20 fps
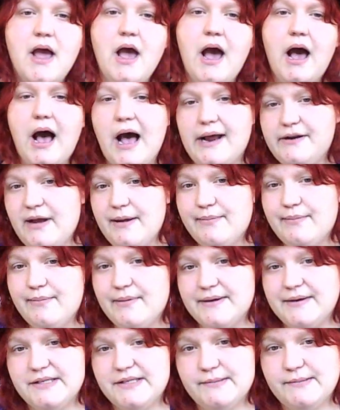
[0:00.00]
I do my
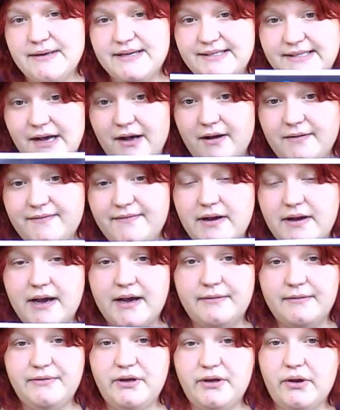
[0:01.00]
prints myself.
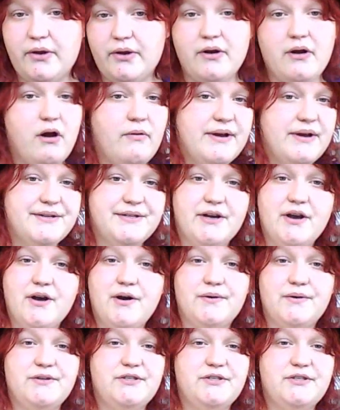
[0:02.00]
You can always
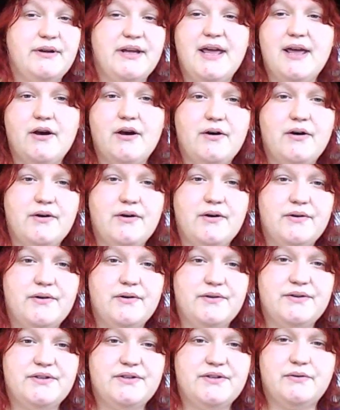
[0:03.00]
go to a Kinko's
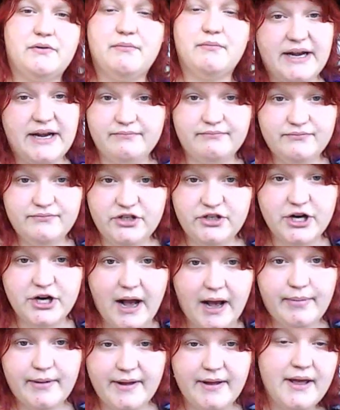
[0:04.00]
or a printing
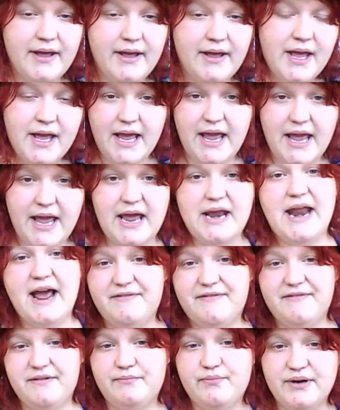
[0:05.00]
shop and have
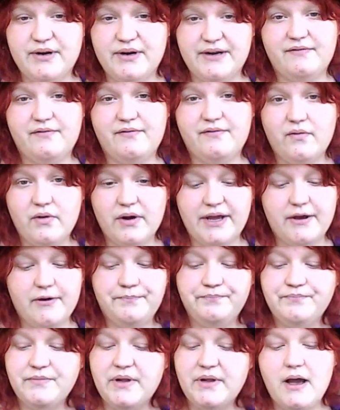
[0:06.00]
them print for you.
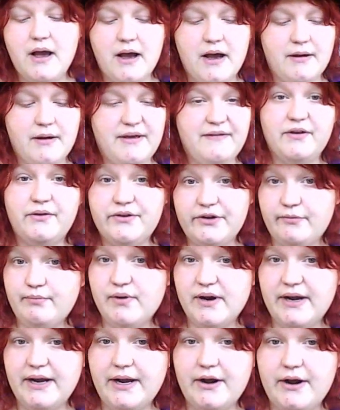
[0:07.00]
If you do
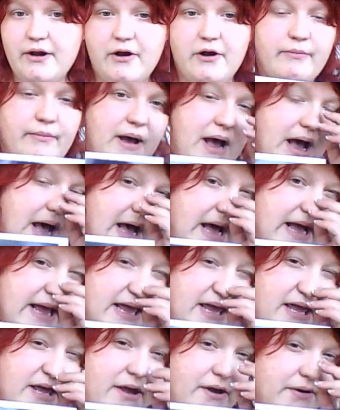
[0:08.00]
print at home,
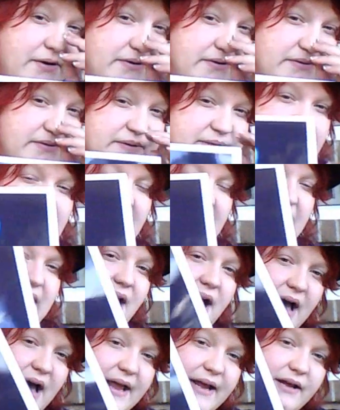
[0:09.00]
I use
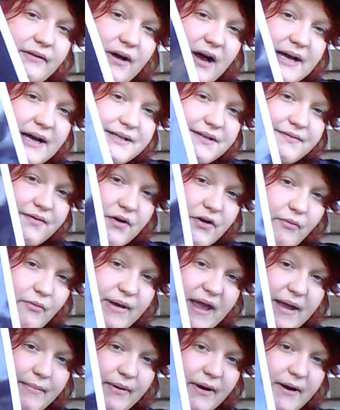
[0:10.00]
a high gloss
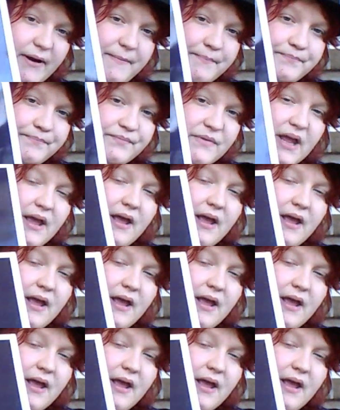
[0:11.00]
photo paper.